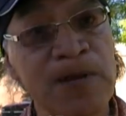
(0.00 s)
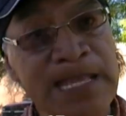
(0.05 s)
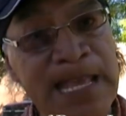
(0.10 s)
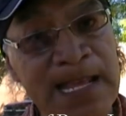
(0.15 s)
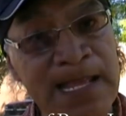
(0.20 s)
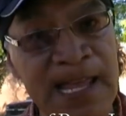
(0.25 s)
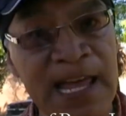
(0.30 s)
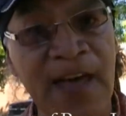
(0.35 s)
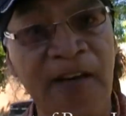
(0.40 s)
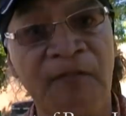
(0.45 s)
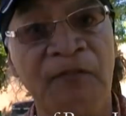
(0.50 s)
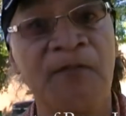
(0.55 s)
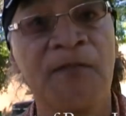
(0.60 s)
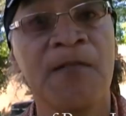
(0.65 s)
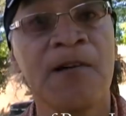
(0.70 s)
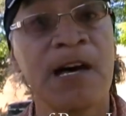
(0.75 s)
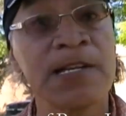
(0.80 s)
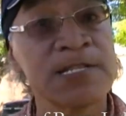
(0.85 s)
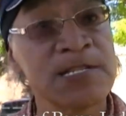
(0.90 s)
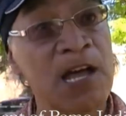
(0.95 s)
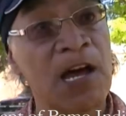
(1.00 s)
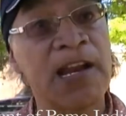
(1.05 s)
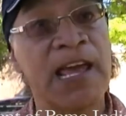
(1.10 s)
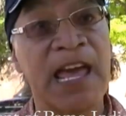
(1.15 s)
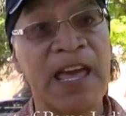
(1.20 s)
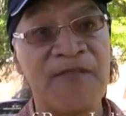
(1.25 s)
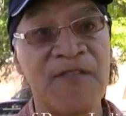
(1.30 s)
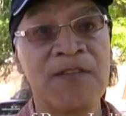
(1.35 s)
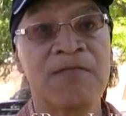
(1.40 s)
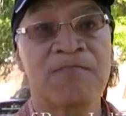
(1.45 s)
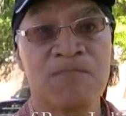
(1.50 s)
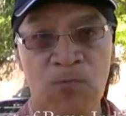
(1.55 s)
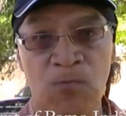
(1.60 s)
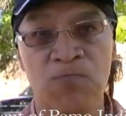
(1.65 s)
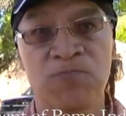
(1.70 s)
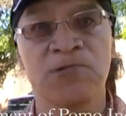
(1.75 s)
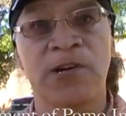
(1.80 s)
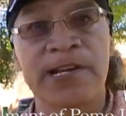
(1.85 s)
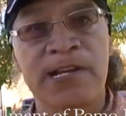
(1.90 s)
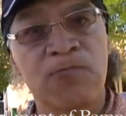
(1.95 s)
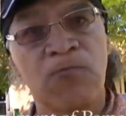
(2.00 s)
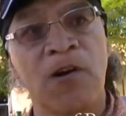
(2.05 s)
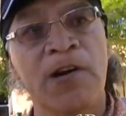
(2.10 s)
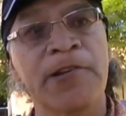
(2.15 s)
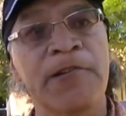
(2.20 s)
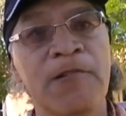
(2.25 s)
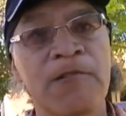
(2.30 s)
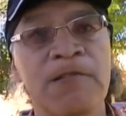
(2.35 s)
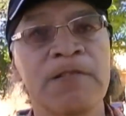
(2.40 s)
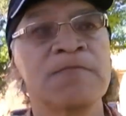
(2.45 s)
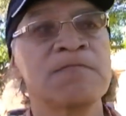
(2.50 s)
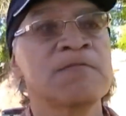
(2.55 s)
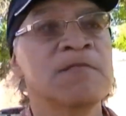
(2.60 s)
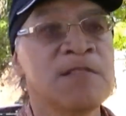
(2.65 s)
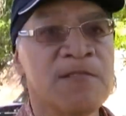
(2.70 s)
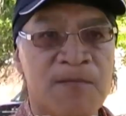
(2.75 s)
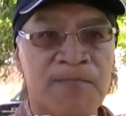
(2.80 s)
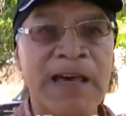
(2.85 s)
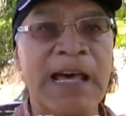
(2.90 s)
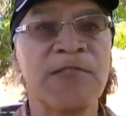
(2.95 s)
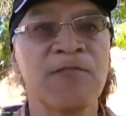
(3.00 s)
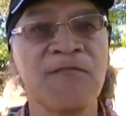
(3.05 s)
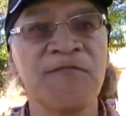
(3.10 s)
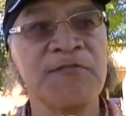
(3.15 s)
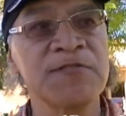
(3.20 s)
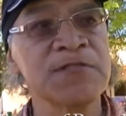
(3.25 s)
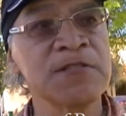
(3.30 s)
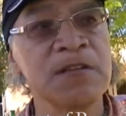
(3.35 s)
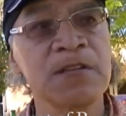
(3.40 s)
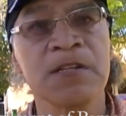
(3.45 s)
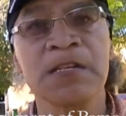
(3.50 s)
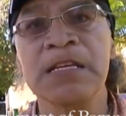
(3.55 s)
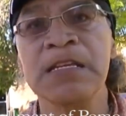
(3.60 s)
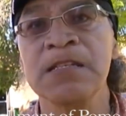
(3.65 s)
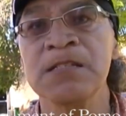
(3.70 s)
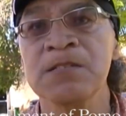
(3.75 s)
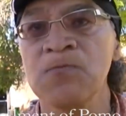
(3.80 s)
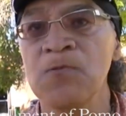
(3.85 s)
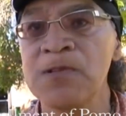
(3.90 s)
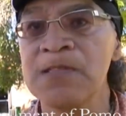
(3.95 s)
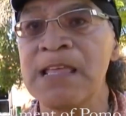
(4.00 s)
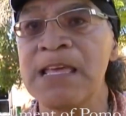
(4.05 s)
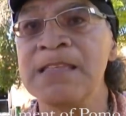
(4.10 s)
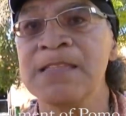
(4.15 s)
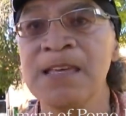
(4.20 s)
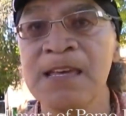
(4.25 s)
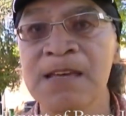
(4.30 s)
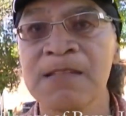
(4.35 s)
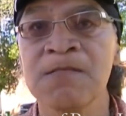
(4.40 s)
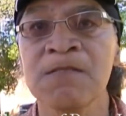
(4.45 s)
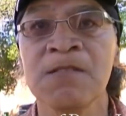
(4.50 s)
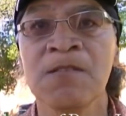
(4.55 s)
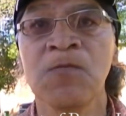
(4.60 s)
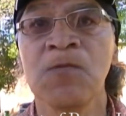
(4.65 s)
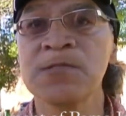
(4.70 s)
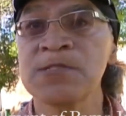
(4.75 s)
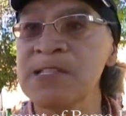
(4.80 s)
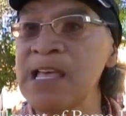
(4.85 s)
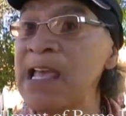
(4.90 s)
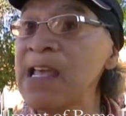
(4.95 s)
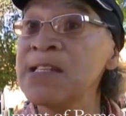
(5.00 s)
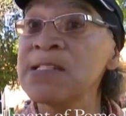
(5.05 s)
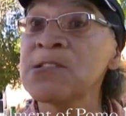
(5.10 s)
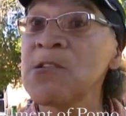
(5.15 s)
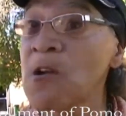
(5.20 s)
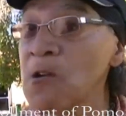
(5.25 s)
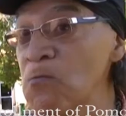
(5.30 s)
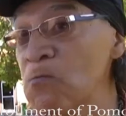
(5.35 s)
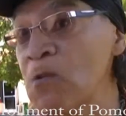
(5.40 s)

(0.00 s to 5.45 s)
they left us not having running water and bathroom facilities. What they did was they start